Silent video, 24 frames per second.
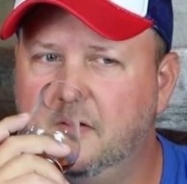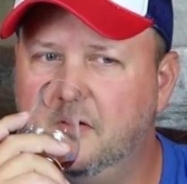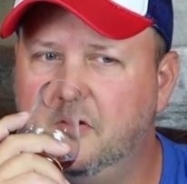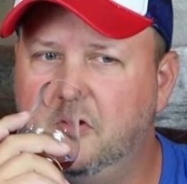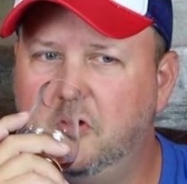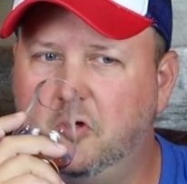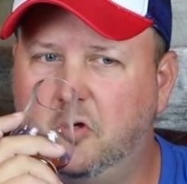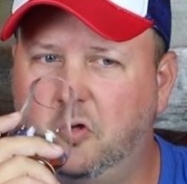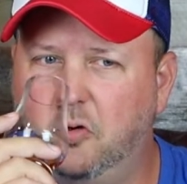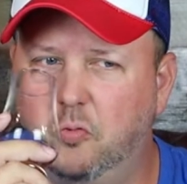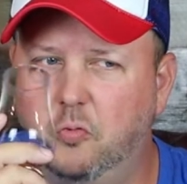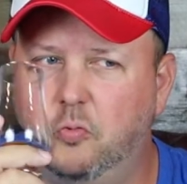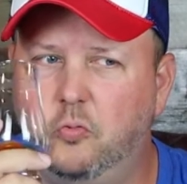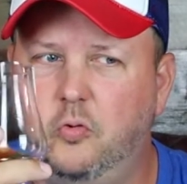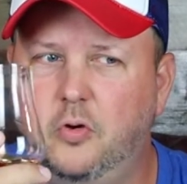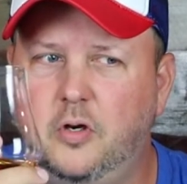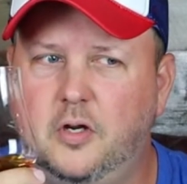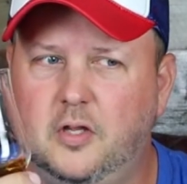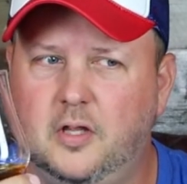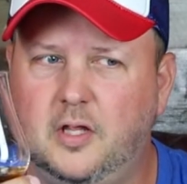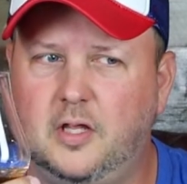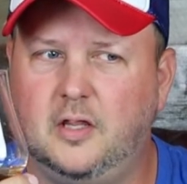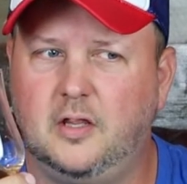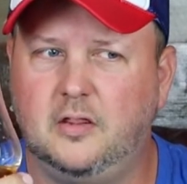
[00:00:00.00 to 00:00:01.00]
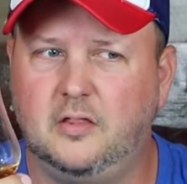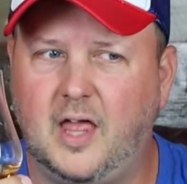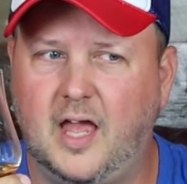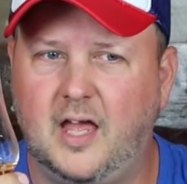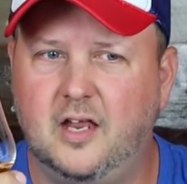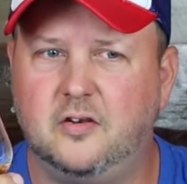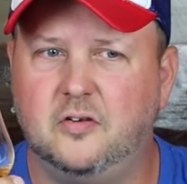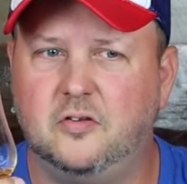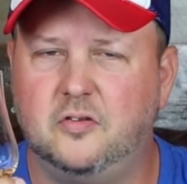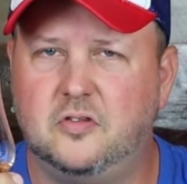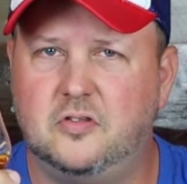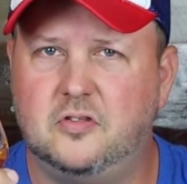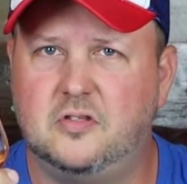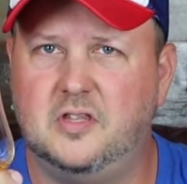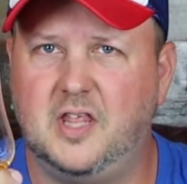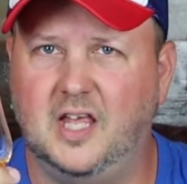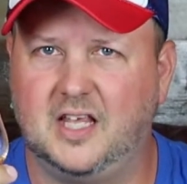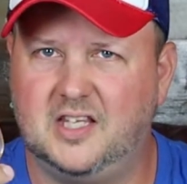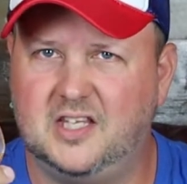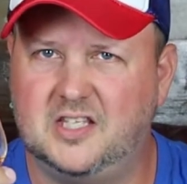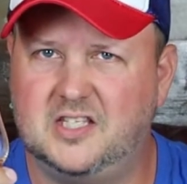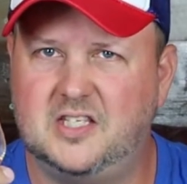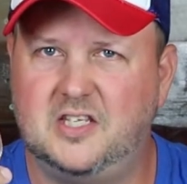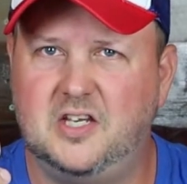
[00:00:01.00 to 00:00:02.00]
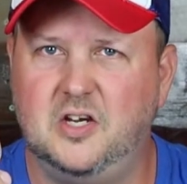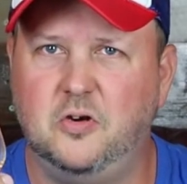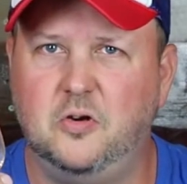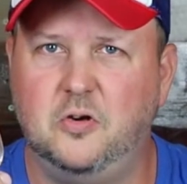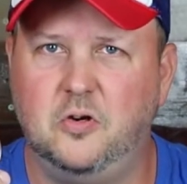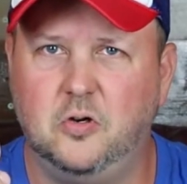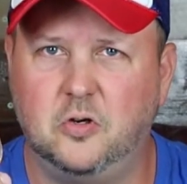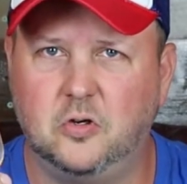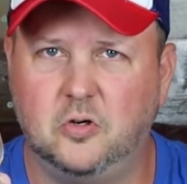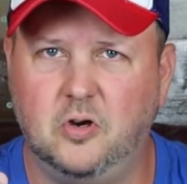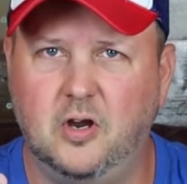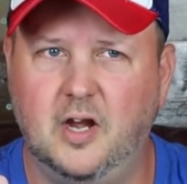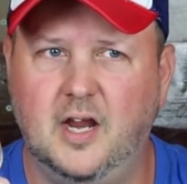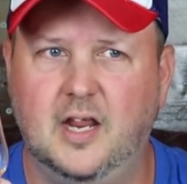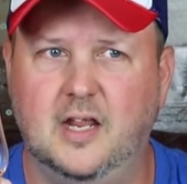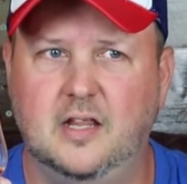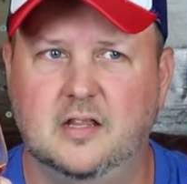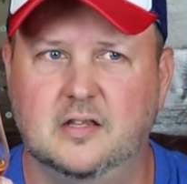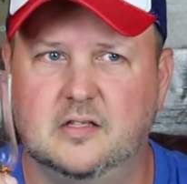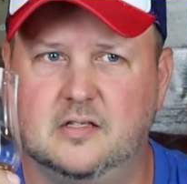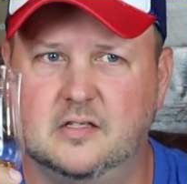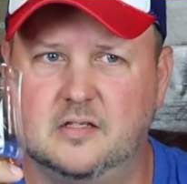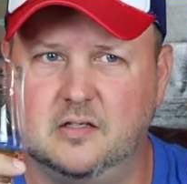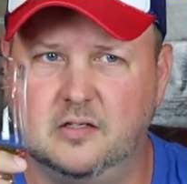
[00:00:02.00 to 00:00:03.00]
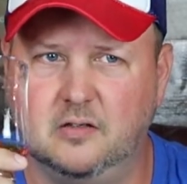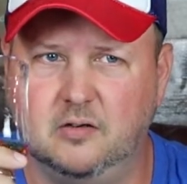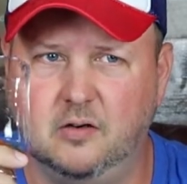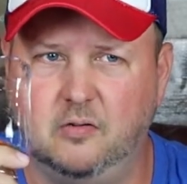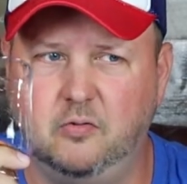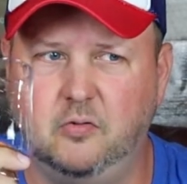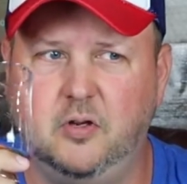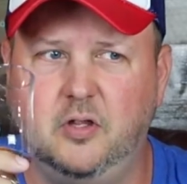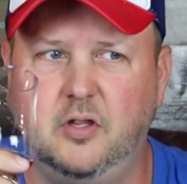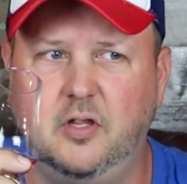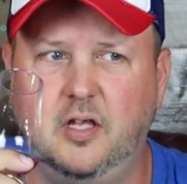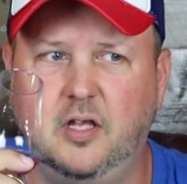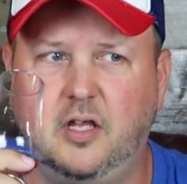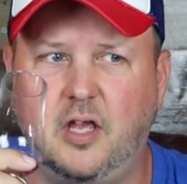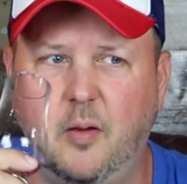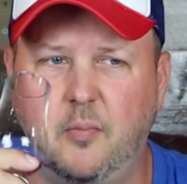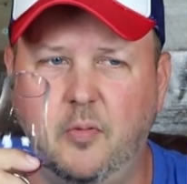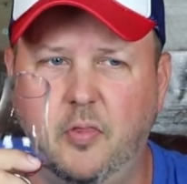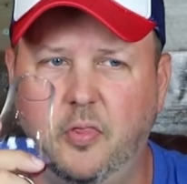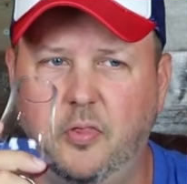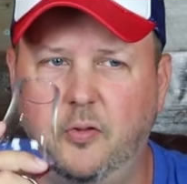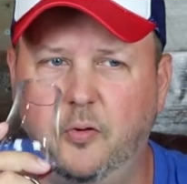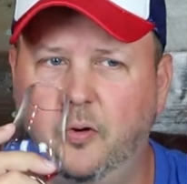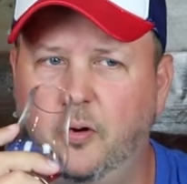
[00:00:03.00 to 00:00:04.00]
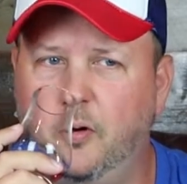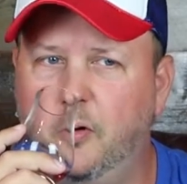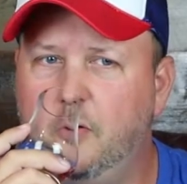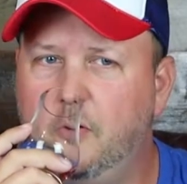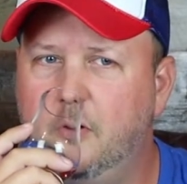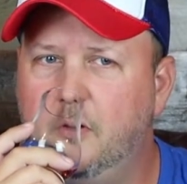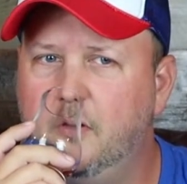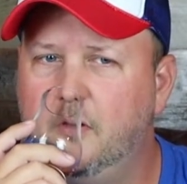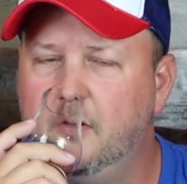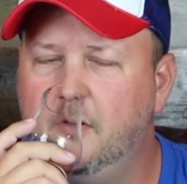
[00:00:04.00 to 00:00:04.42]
you can really, that like cereal grains really coming through,